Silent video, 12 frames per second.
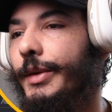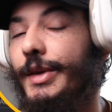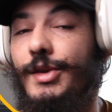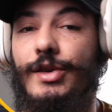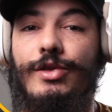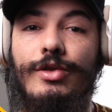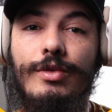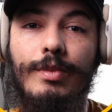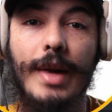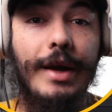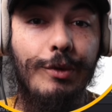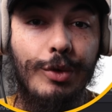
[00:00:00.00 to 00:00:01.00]
This is
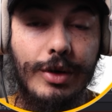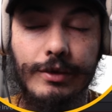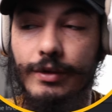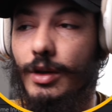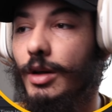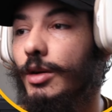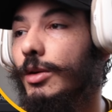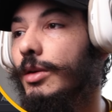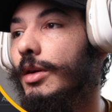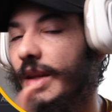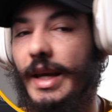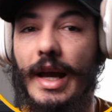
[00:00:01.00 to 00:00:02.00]
my workflow.
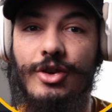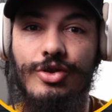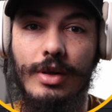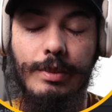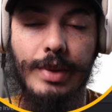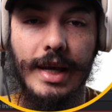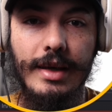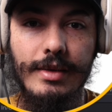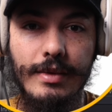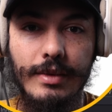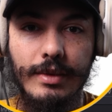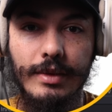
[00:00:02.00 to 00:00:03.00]
They actually pay
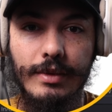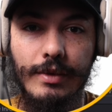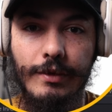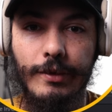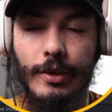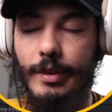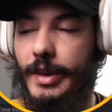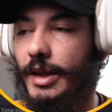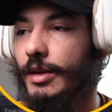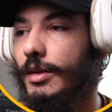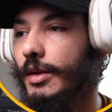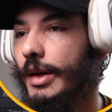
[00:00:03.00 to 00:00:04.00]
for
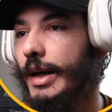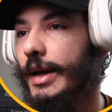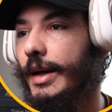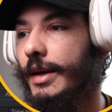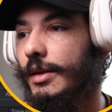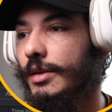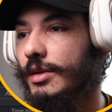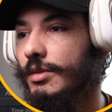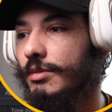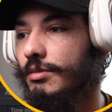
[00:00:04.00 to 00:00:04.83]
me, and